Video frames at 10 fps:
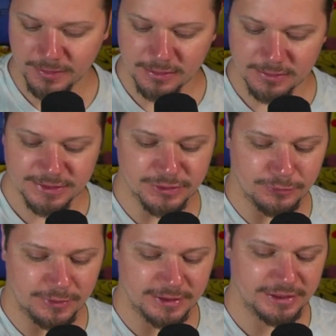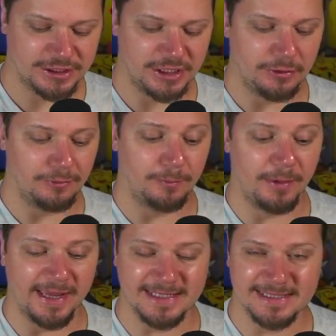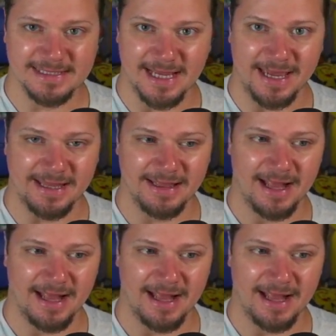Sword and Shield base set.